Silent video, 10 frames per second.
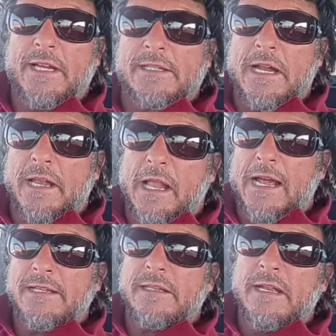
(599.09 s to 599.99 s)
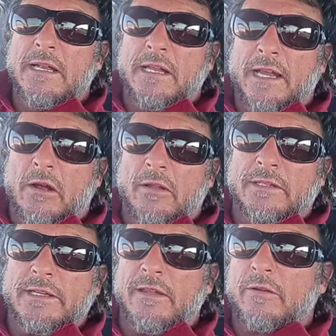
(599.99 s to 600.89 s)
It's not lies like all
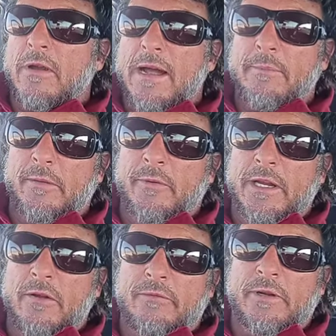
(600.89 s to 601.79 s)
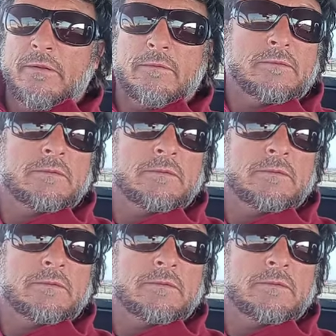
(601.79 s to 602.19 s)
this other crap that we go through.